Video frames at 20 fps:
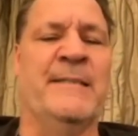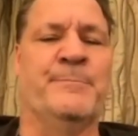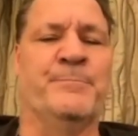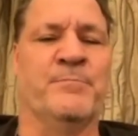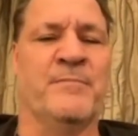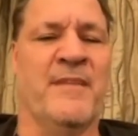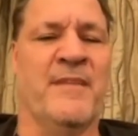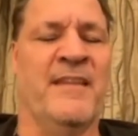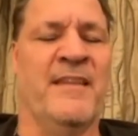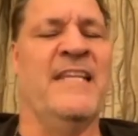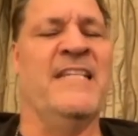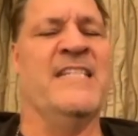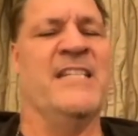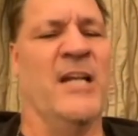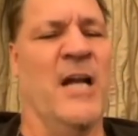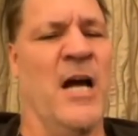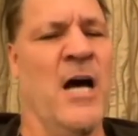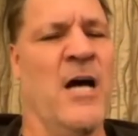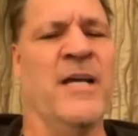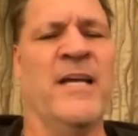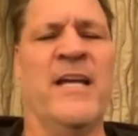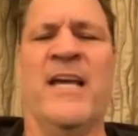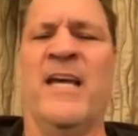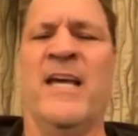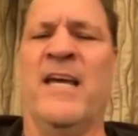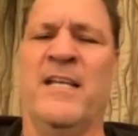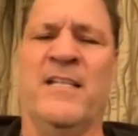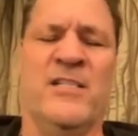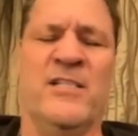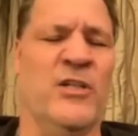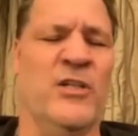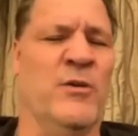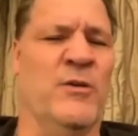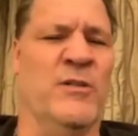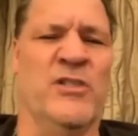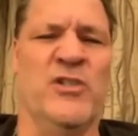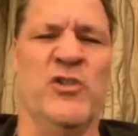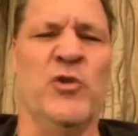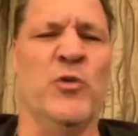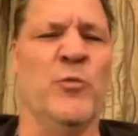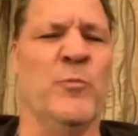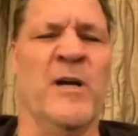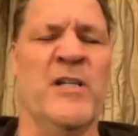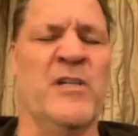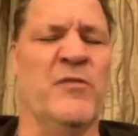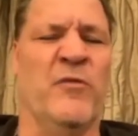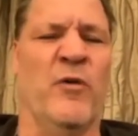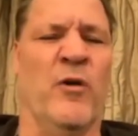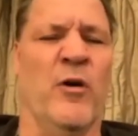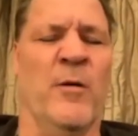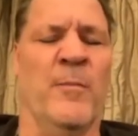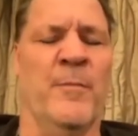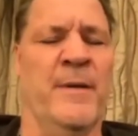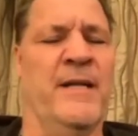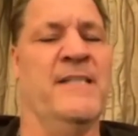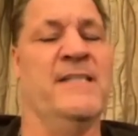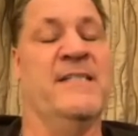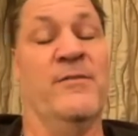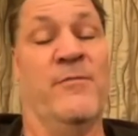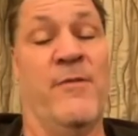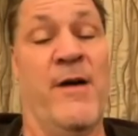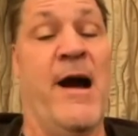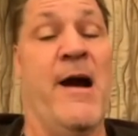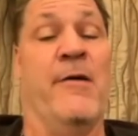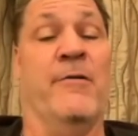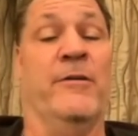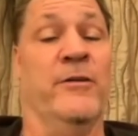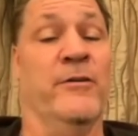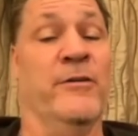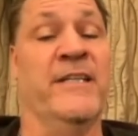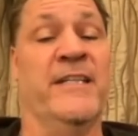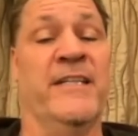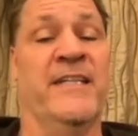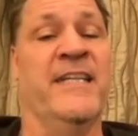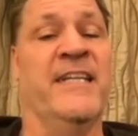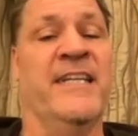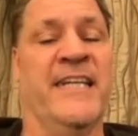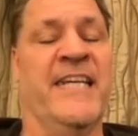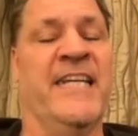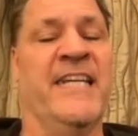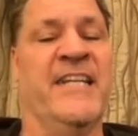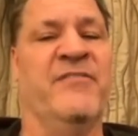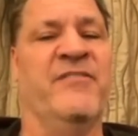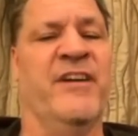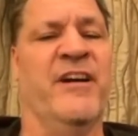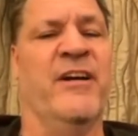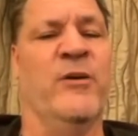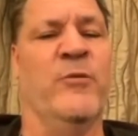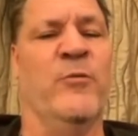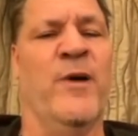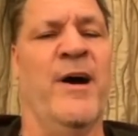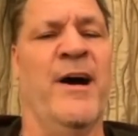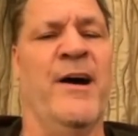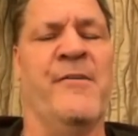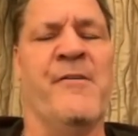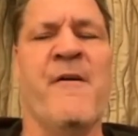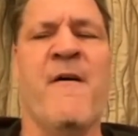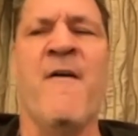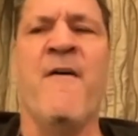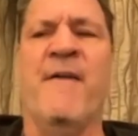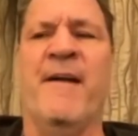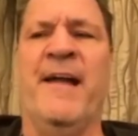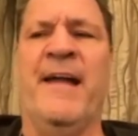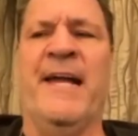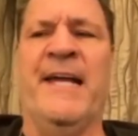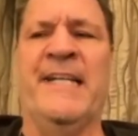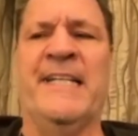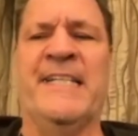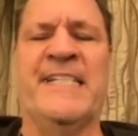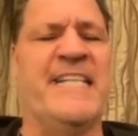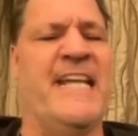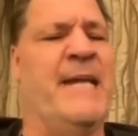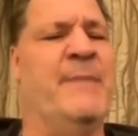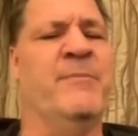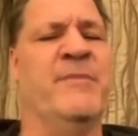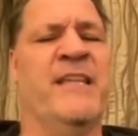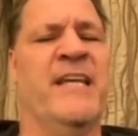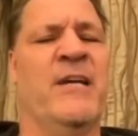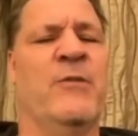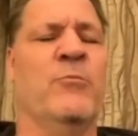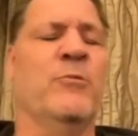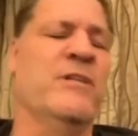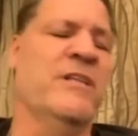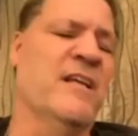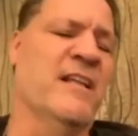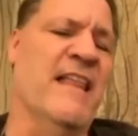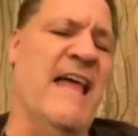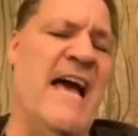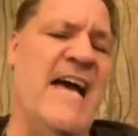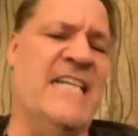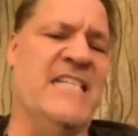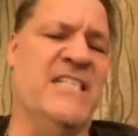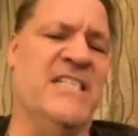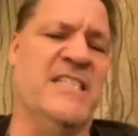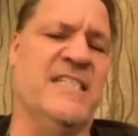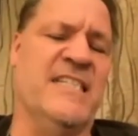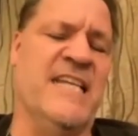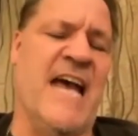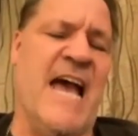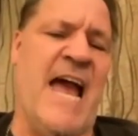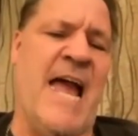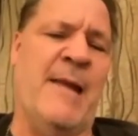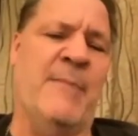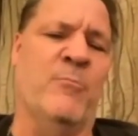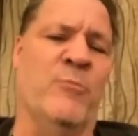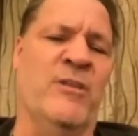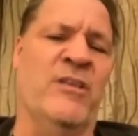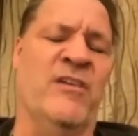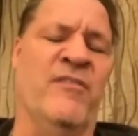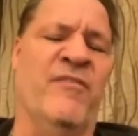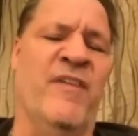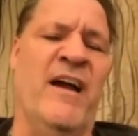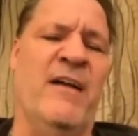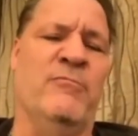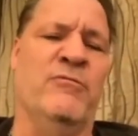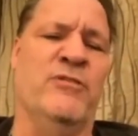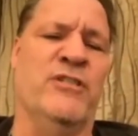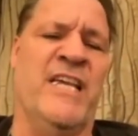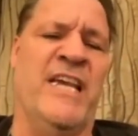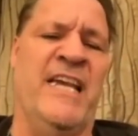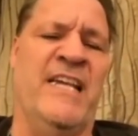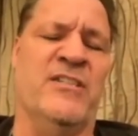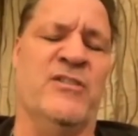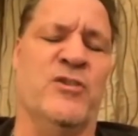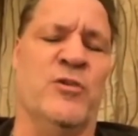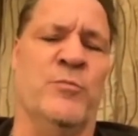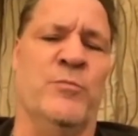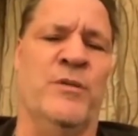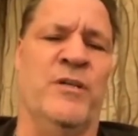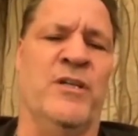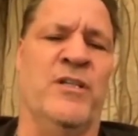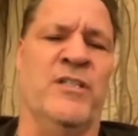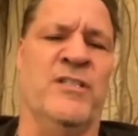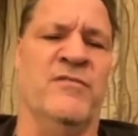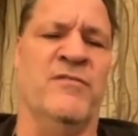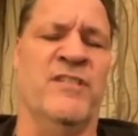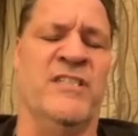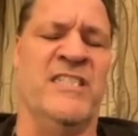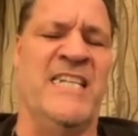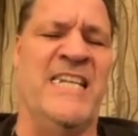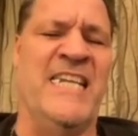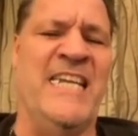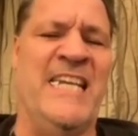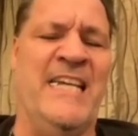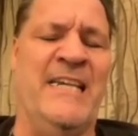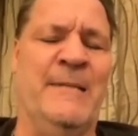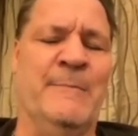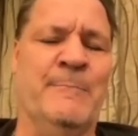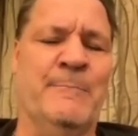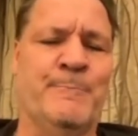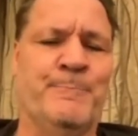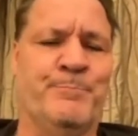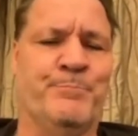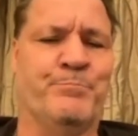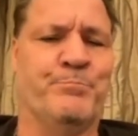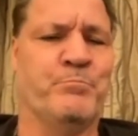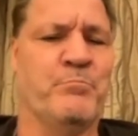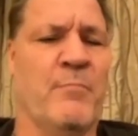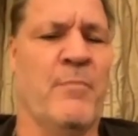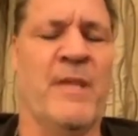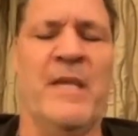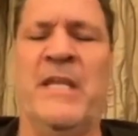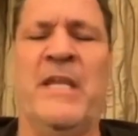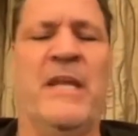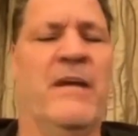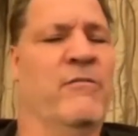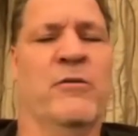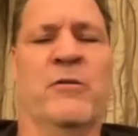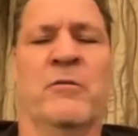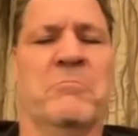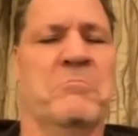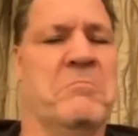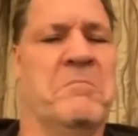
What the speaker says: And they said, oh, yeah, it's too much for him. And I said, wow, he hit it very well. And the same thing with the last time when the fight was canceled because of his knee. He never